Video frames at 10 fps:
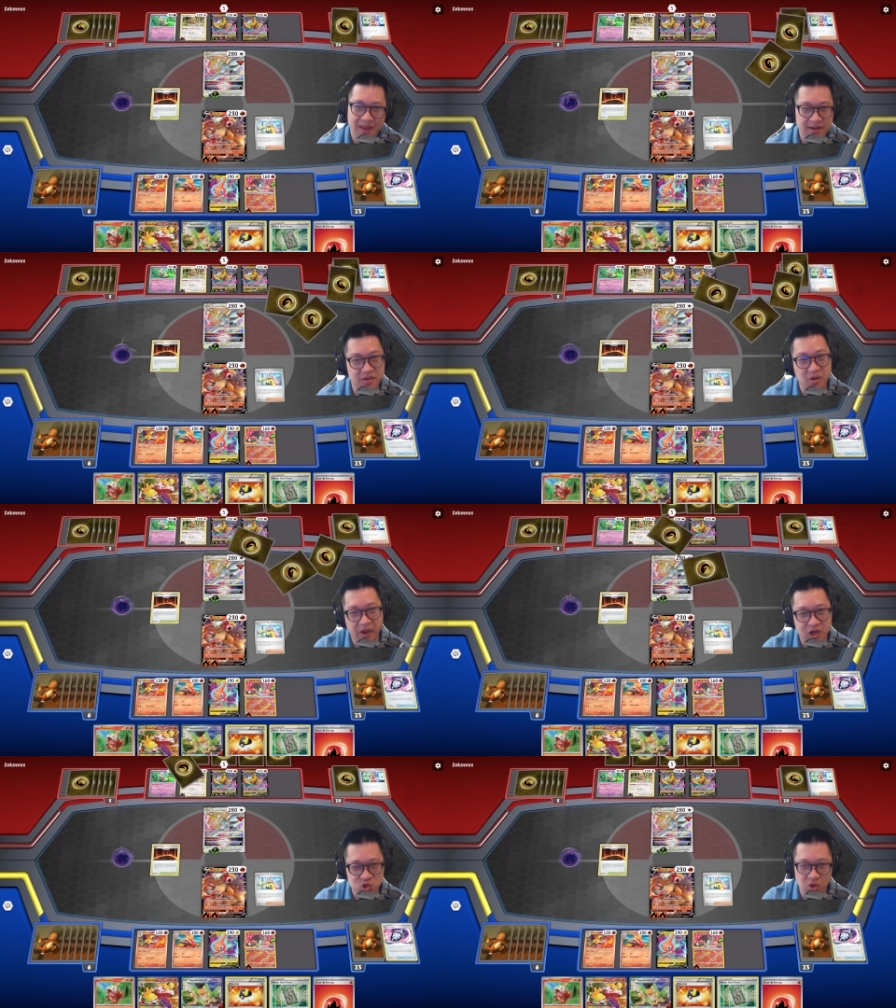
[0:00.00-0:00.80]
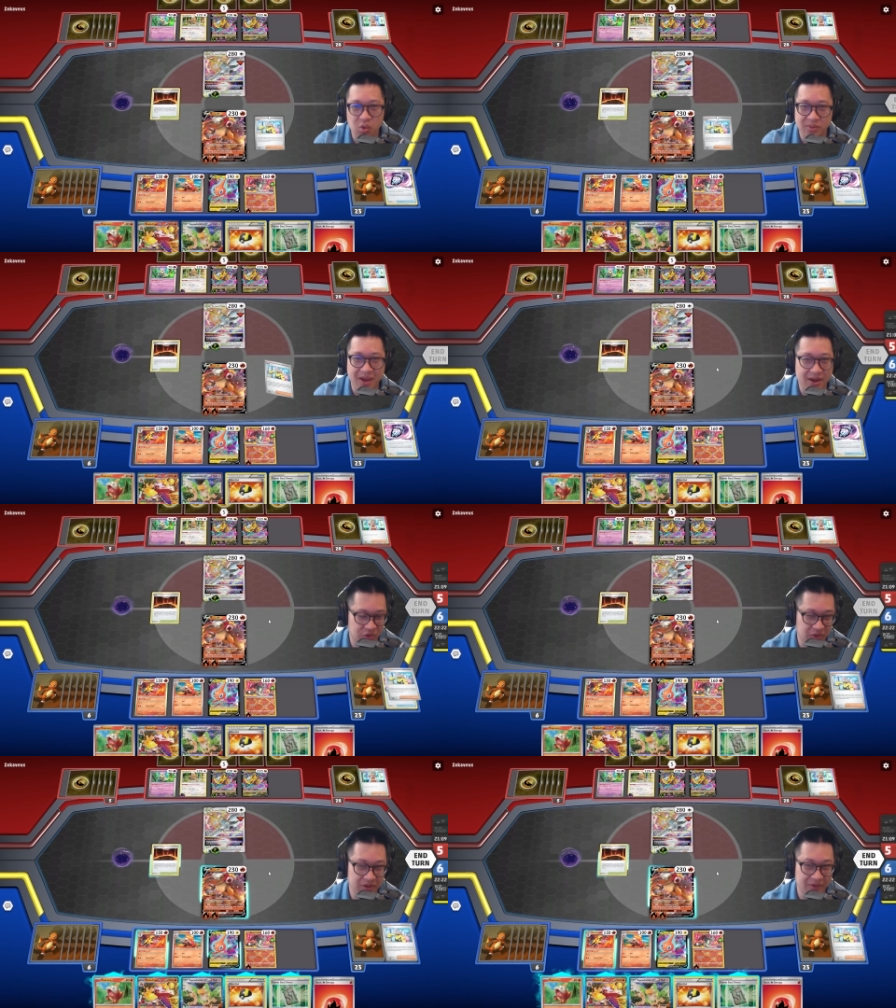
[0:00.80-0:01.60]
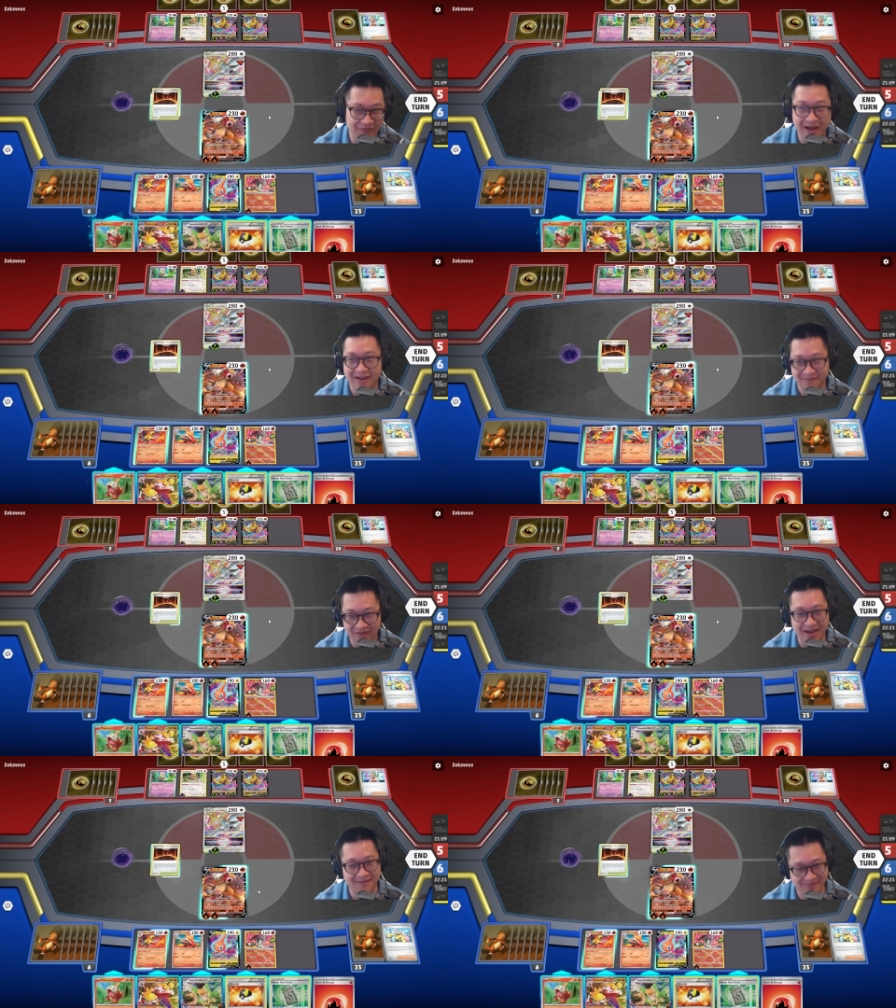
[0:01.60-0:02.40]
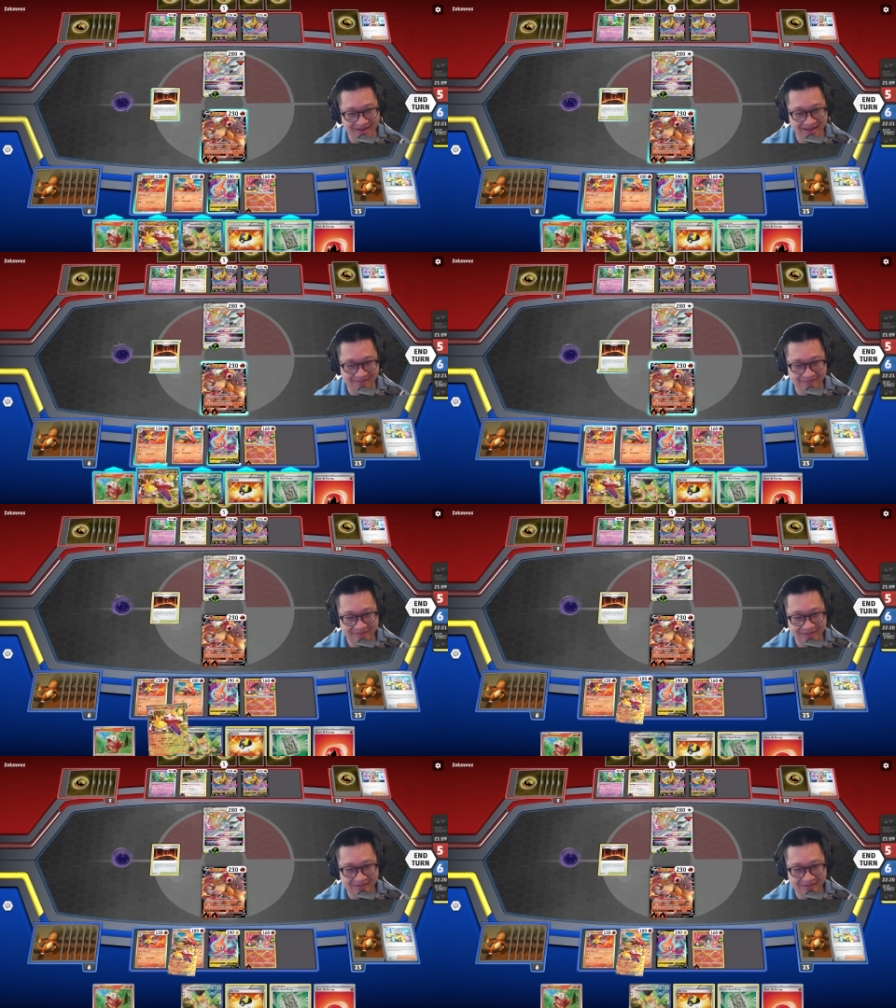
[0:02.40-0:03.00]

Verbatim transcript: And although he can draw one back through, no, five, five, five.